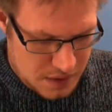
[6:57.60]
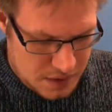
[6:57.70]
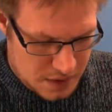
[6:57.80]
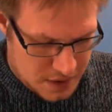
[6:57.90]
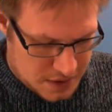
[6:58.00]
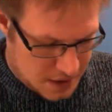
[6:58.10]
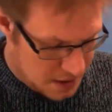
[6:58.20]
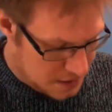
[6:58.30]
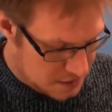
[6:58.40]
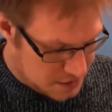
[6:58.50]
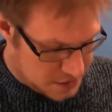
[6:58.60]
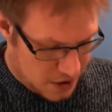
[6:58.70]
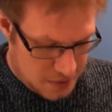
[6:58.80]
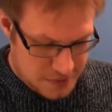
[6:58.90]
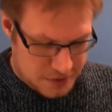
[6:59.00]
Nice
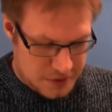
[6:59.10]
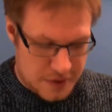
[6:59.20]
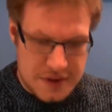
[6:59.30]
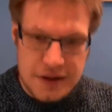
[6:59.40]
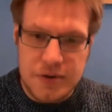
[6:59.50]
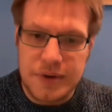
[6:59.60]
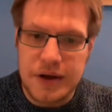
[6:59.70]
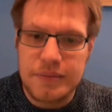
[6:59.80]
sculpt, although it's a little bit